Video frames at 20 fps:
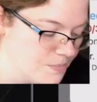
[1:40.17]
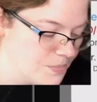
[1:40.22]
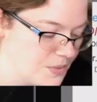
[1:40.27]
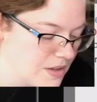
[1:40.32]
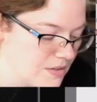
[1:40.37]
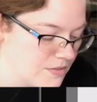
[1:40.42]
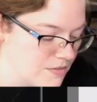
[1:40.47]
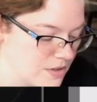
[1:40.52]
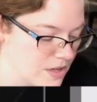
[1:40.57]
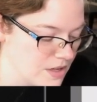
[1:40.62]

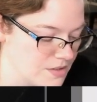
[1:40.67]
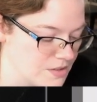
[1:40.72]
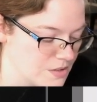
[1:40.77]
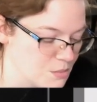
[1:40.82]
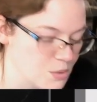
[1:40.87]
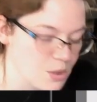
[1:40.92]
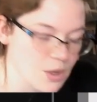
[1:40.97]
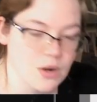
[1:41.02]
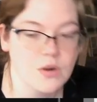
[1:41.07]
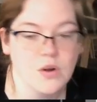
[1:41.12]
give the
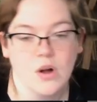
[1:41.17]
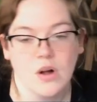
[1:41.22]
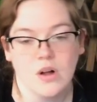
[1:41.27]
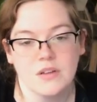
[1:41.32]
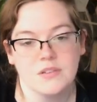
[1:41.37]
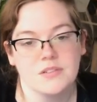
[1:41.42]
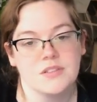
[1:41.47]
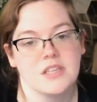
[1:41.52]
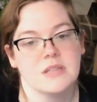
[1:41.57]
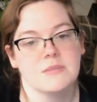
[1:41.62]
customer a
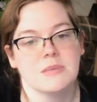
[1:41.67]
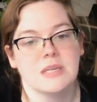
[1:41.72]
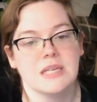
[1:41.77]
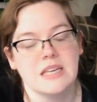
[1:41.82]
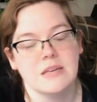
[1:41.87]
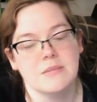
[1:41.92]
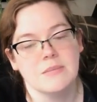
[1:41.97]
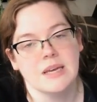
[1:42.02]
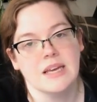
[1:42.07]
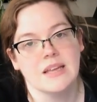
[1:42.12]
call, send them an
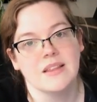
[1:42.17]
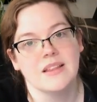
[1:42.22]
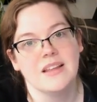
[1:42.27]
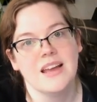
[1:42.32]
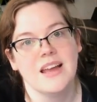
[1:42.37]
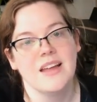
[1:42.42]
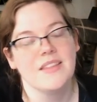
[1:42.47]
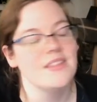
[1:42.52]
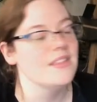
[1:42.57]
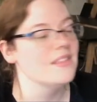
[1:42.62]
email,
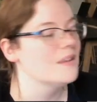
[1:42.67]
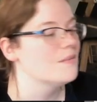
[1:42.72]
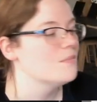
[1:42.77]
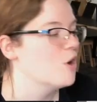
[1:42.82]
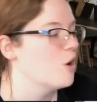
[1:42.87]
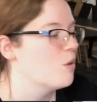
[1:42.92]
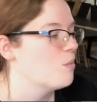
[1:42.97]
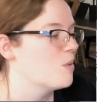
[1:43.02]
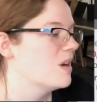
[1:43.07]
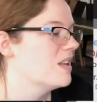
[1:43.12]
let them know
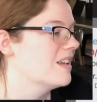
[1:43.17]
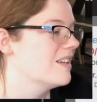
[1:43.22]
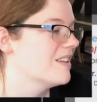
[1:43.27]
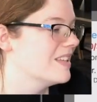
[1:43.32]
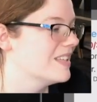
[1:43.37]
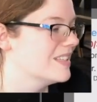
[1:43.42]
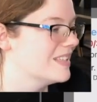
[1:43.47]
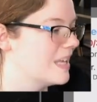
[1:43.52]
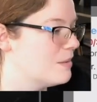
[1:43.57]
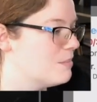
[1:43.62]
I'm running a
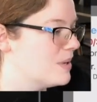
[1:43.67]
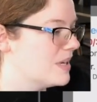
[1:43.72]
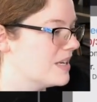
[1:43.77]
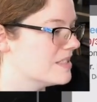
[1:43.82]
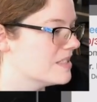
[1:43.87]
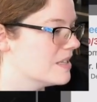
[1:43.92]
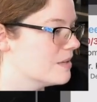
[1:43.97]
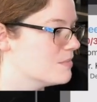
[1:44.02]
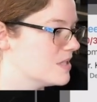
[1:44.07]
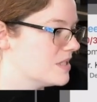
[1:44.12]
little late
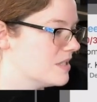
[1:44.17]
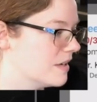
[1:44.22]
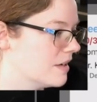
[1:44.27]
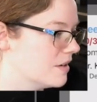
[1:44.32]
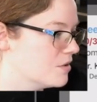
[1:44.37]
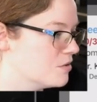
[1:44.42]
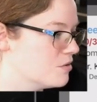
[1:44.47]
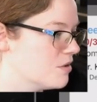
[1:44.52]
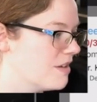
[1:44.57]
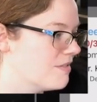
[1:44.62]
because I'm stuck
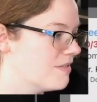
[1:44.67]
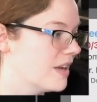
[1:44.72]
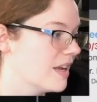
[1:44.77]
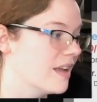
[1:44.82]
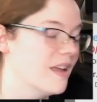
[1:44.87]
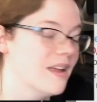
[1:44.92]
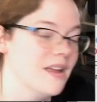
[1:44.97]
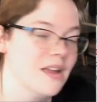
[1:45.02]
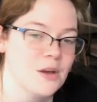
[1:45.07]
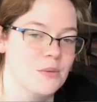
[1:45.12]
in
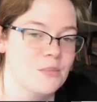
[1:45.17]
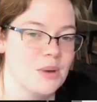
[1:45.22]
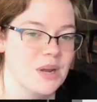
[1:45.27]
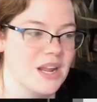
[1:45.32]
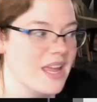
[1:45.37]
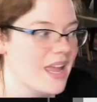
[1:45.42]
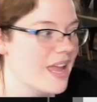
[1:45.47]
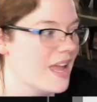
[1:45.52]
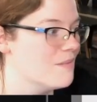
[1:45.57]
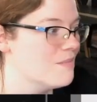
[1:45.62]
traffic, but I
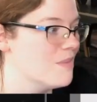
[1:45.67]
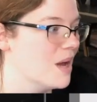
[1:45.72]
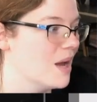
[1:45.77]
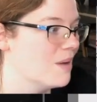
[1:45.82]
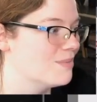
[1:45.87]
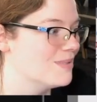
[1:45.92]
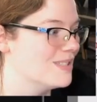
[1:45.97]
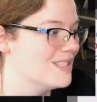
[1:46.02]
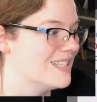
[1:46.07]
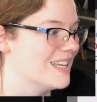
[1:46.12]
am
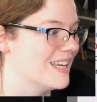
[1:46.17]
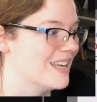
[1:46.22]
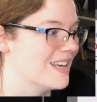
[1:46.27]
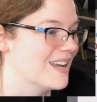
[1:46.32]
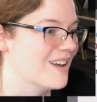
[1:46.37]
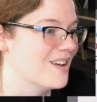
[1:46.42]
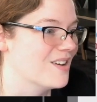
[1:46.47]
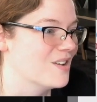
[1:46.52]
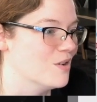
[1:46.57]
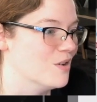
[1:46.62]
up to date
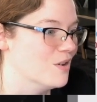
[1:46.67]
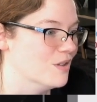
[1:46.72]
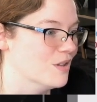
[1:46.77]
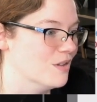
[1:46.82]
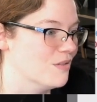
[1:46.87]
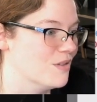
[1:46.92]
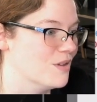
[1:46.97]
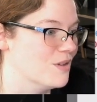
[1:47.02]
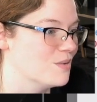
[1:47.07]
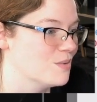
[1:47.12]
on all
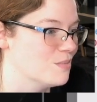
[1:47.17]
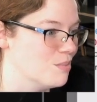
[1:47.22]
of those